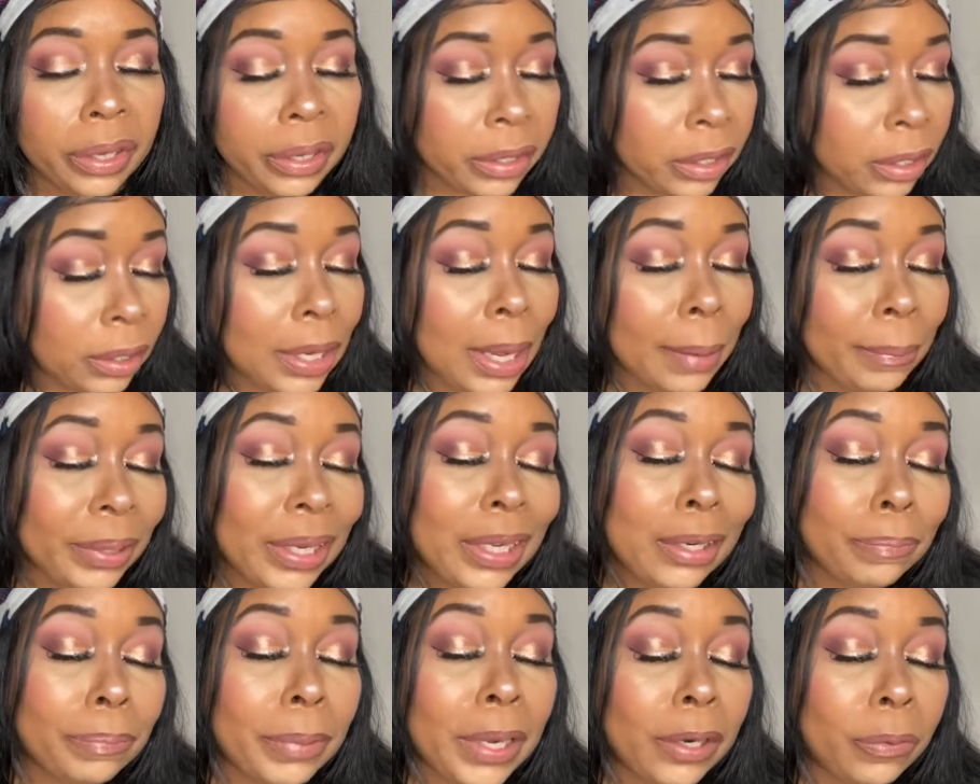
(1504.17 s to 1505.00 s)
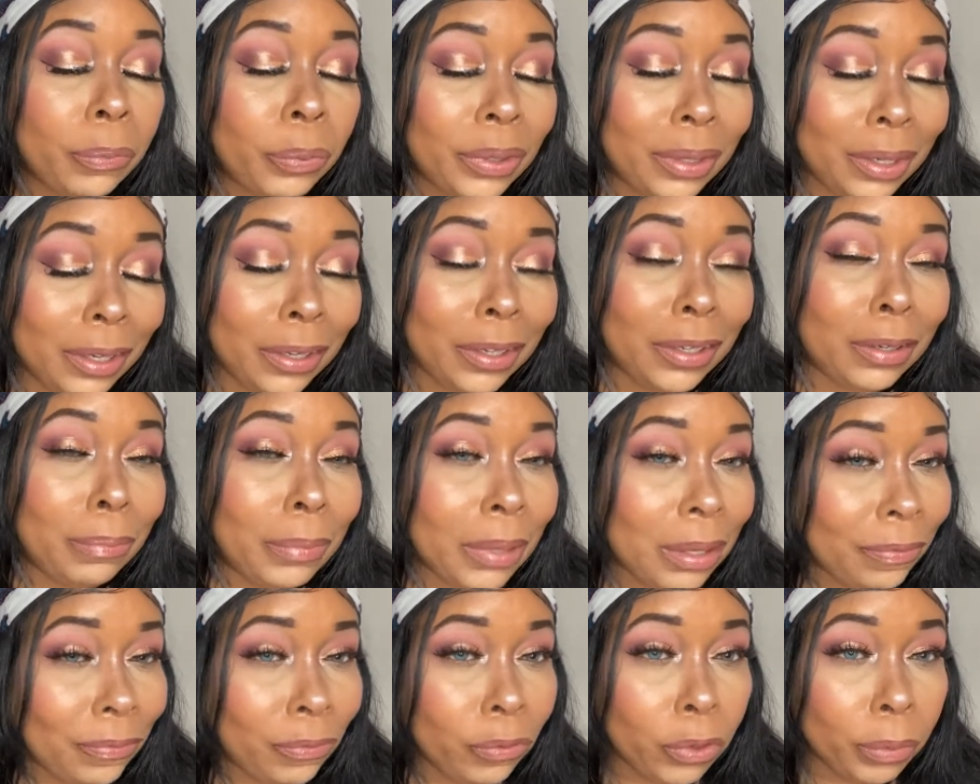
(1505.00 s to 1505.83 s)
learning
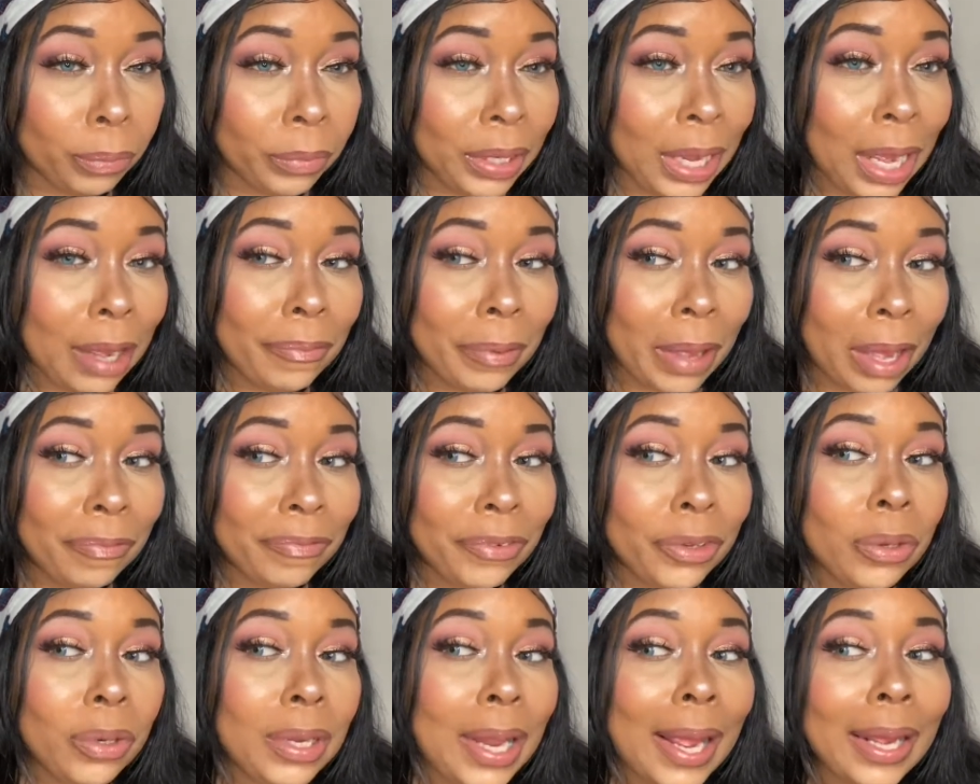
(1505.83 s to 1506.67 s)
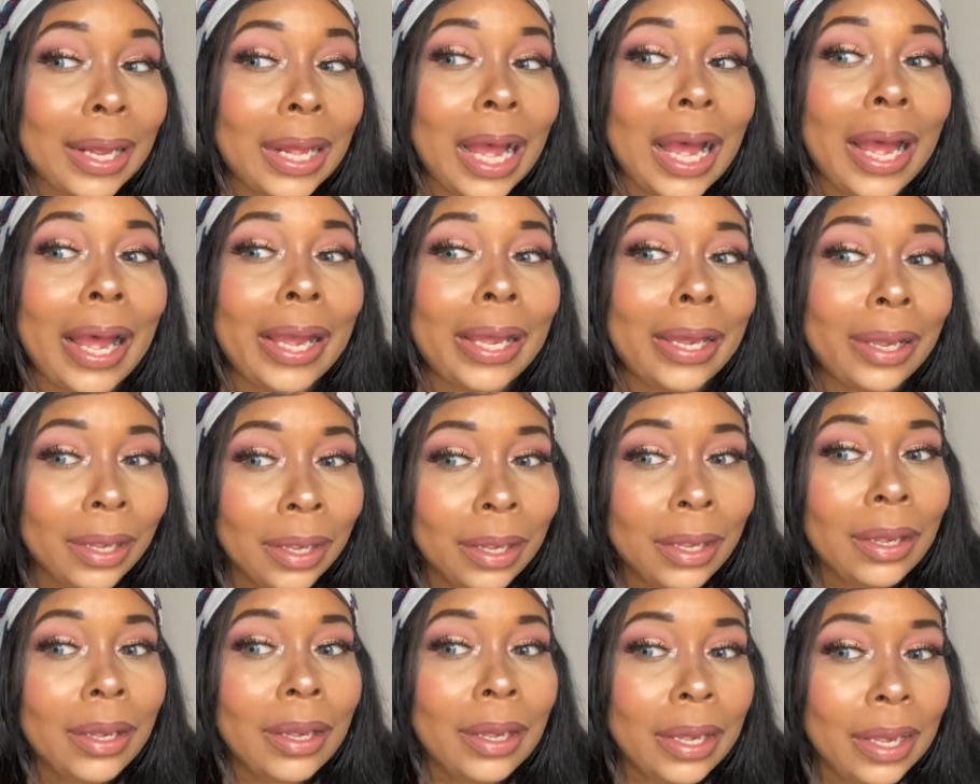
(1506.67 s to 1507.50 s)
my formula. I feel like I
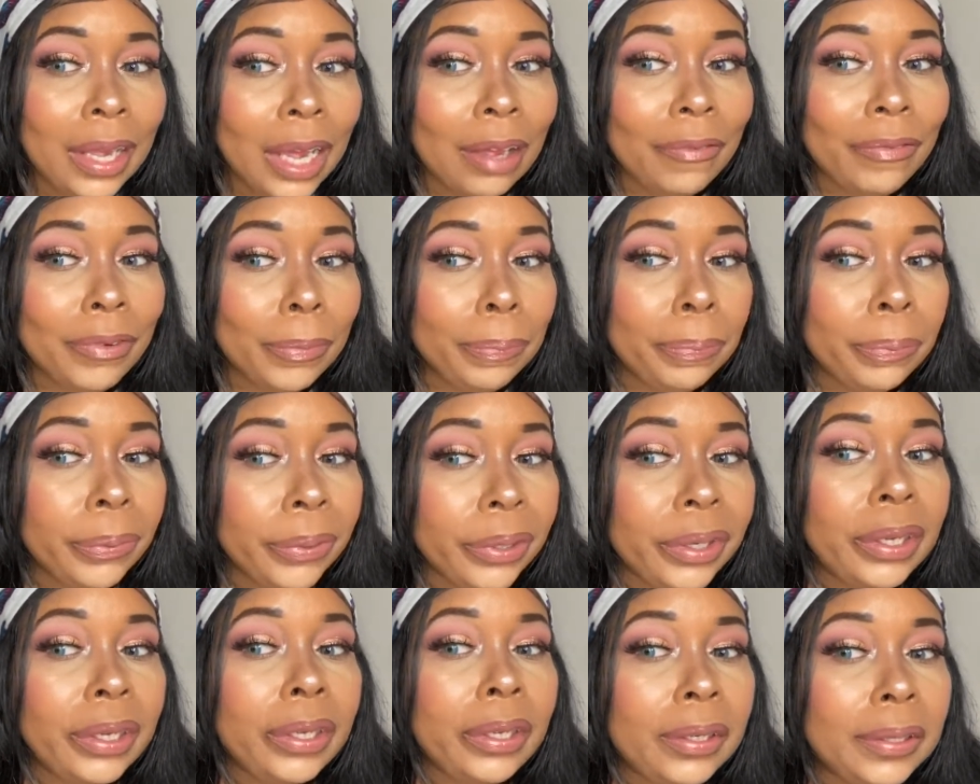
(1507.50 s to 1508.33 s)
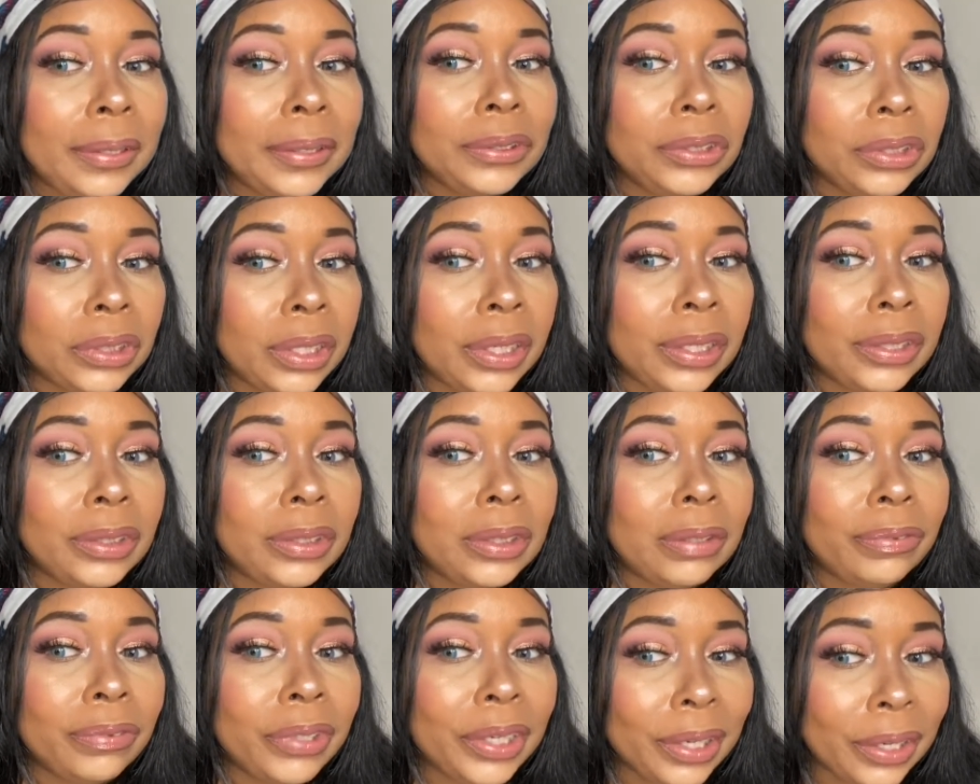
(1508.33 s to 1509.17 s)
have a pretty good
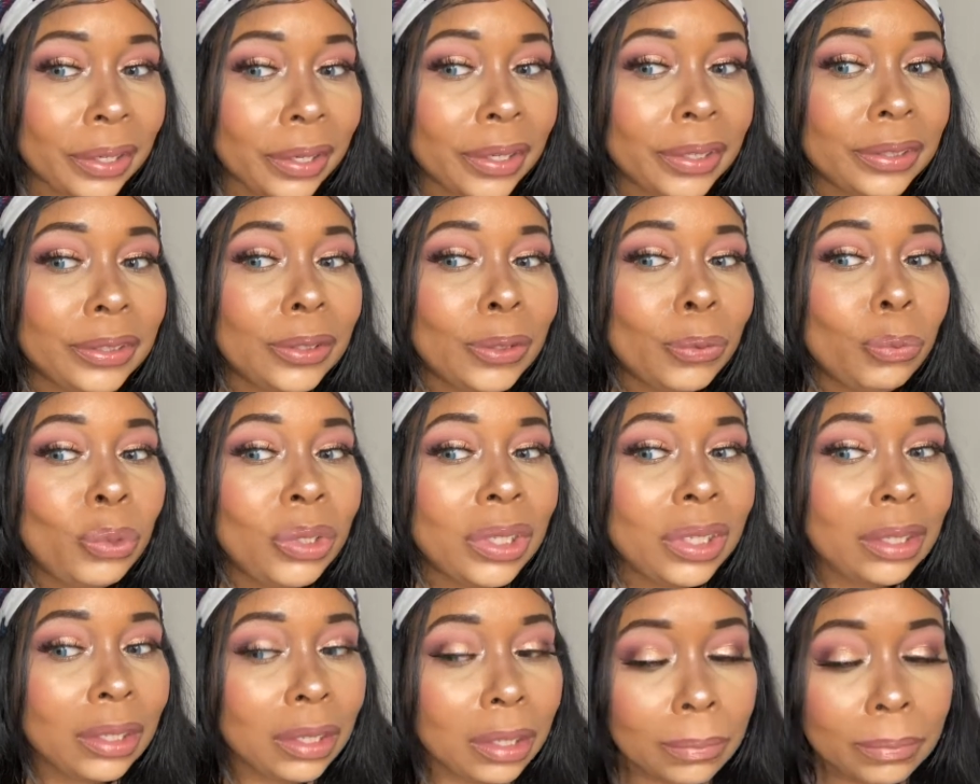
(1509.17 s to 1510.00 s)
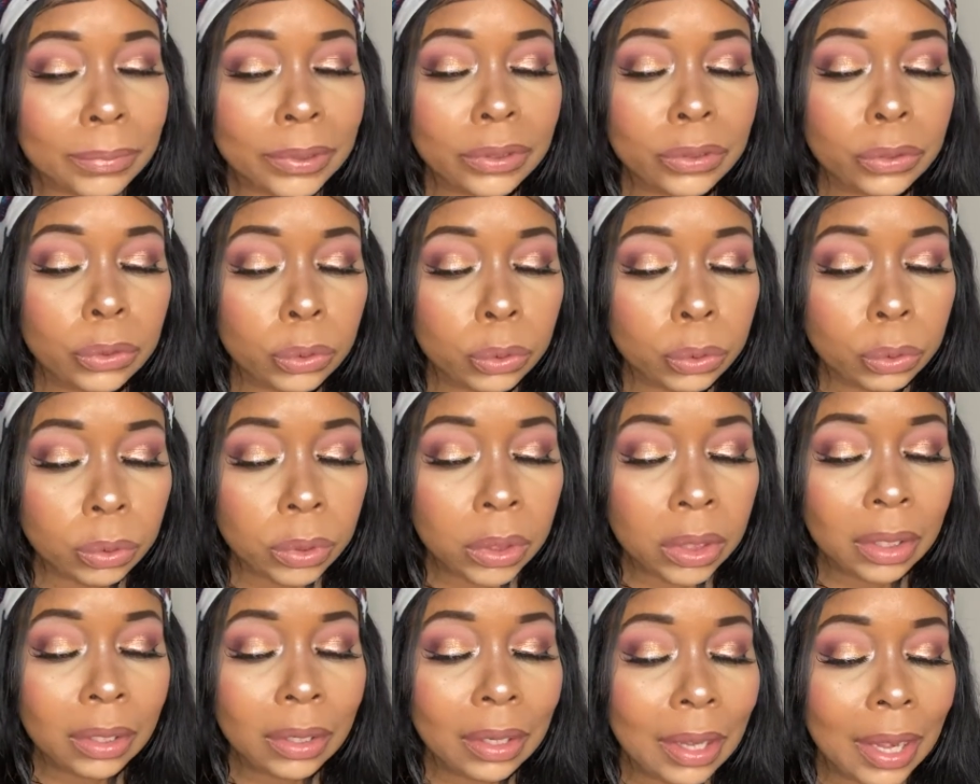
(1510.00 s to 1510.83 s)
judge of character when it comes
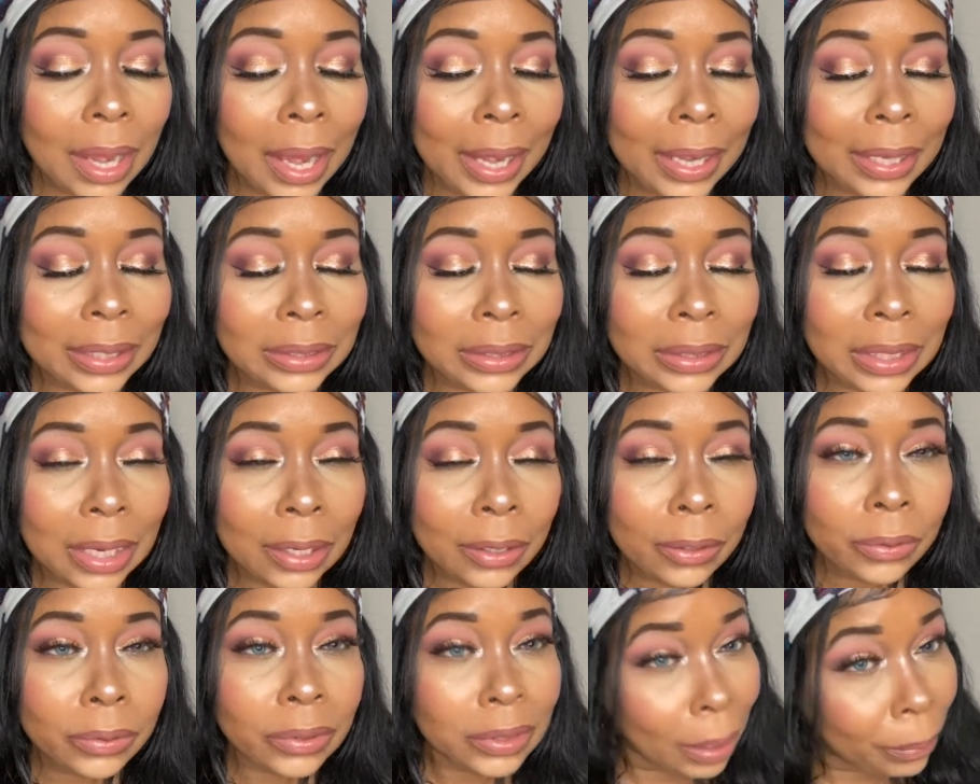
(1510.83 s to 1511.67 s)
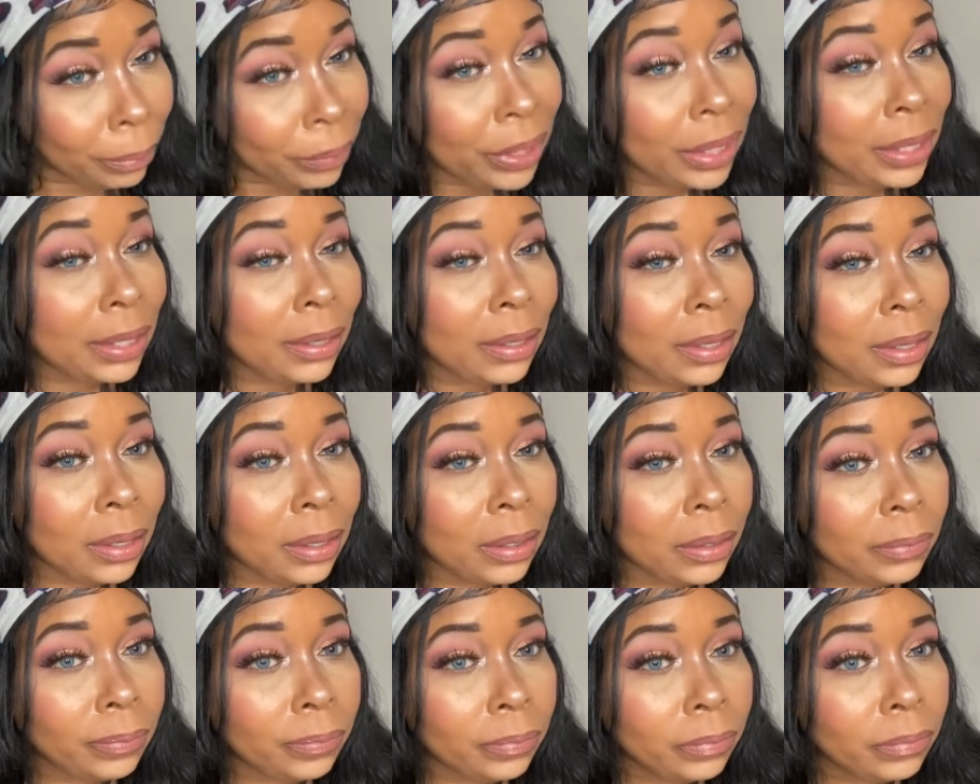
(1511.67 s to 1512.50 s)
to eyeshadows. I'm getting
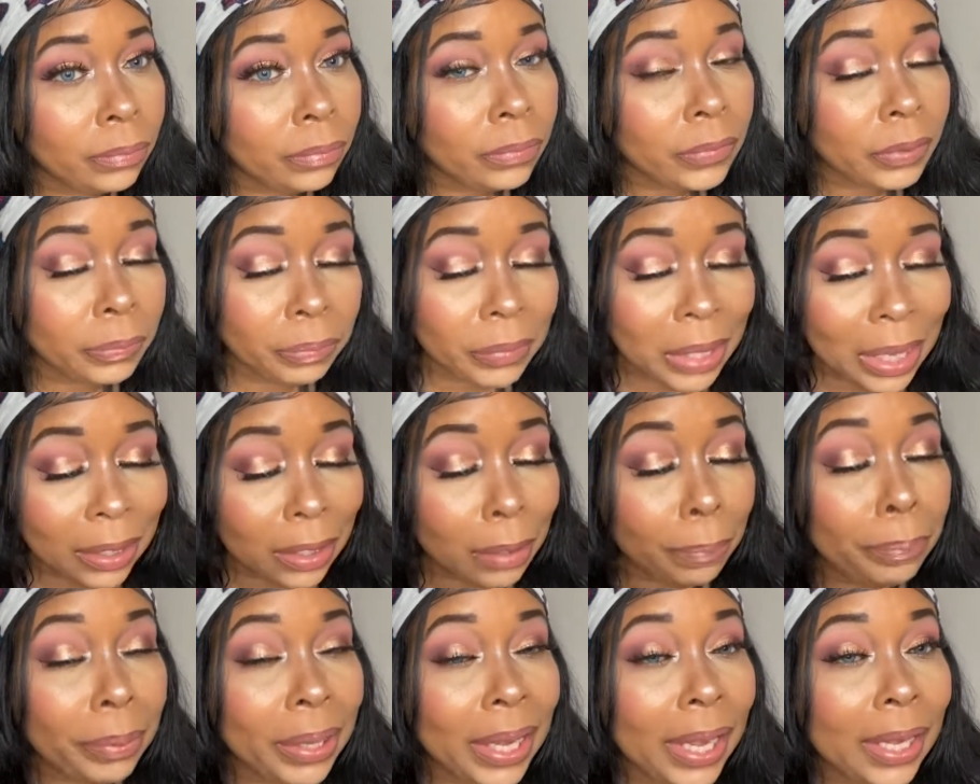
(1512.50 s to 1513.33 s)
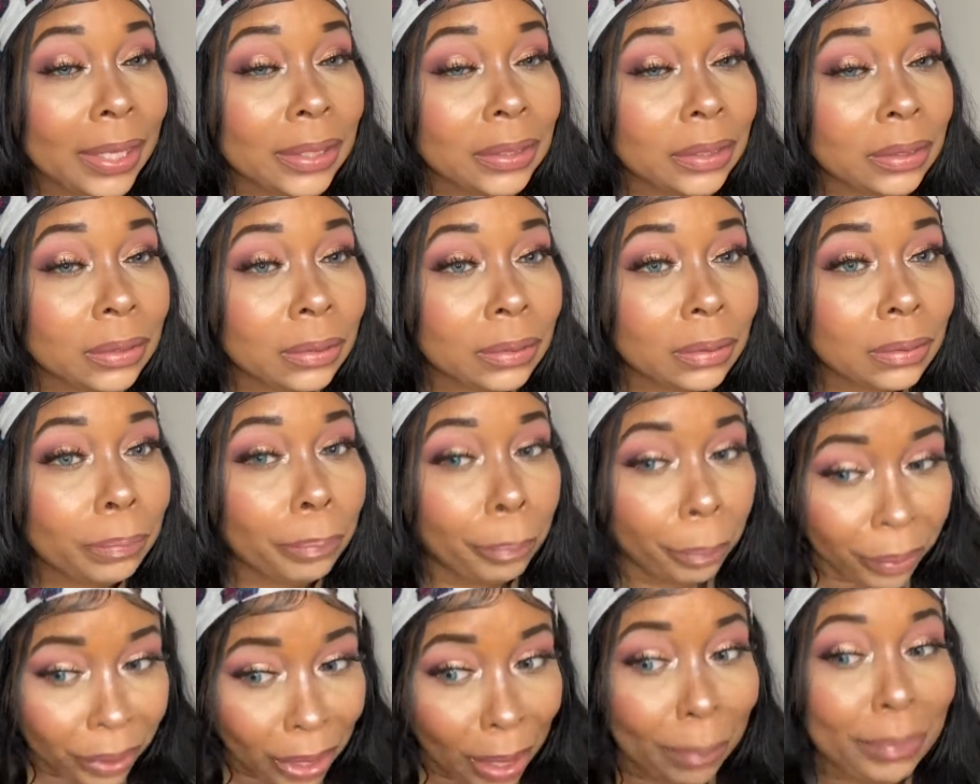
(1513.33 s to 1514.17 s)
there. Not the best,
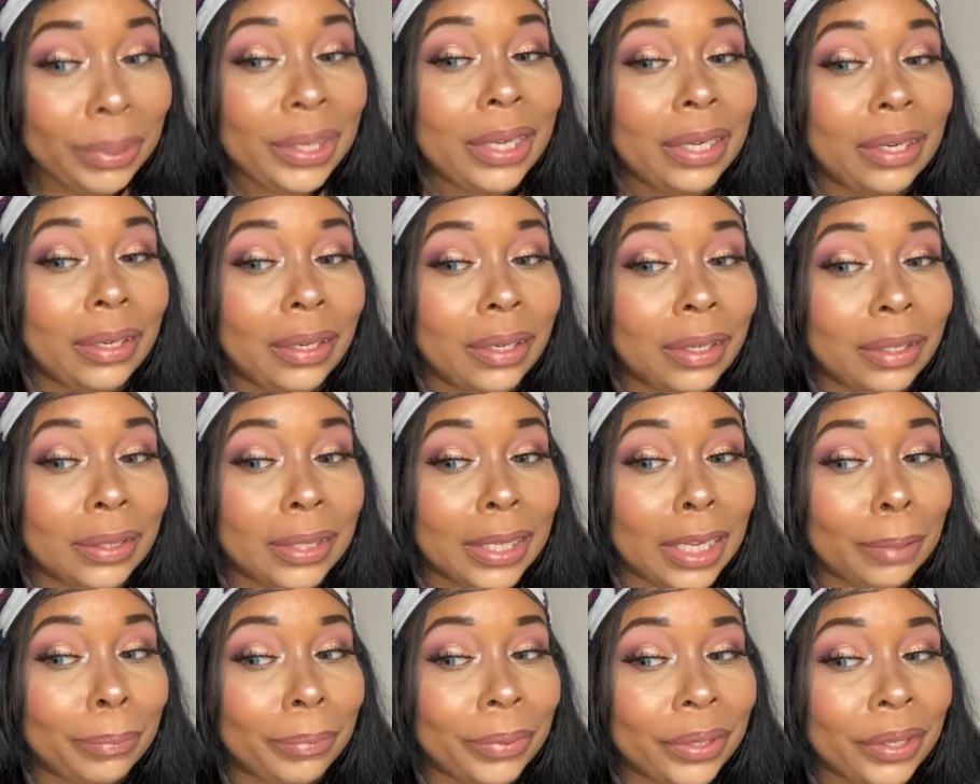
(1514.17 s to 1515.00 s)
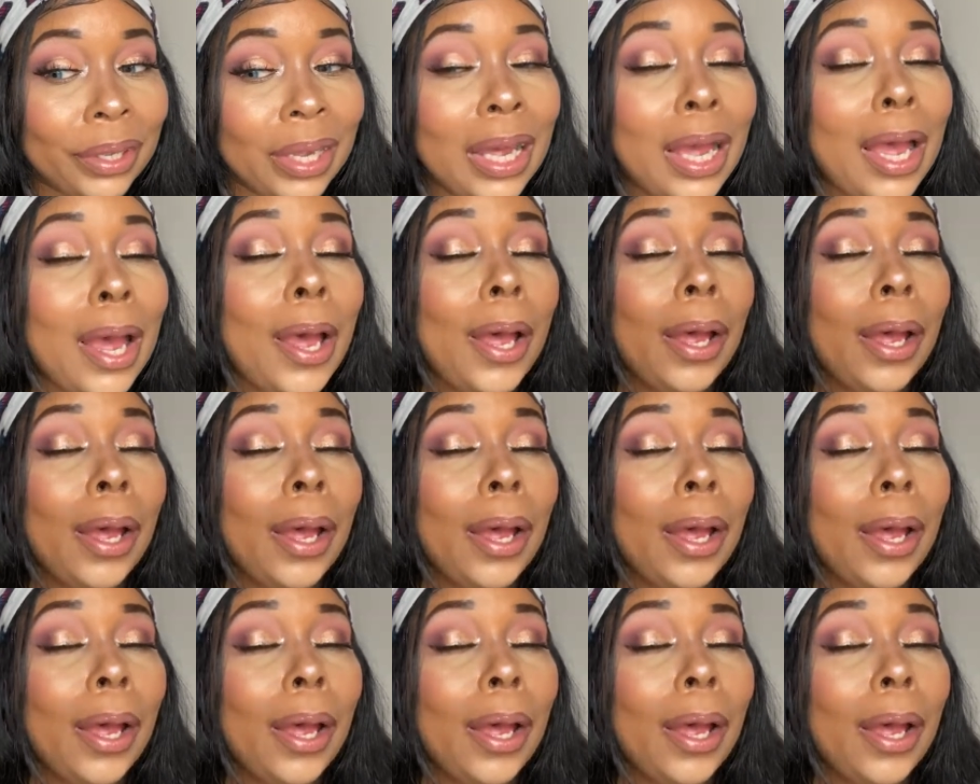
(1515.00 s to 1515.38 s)
but I'm getting there, damn it.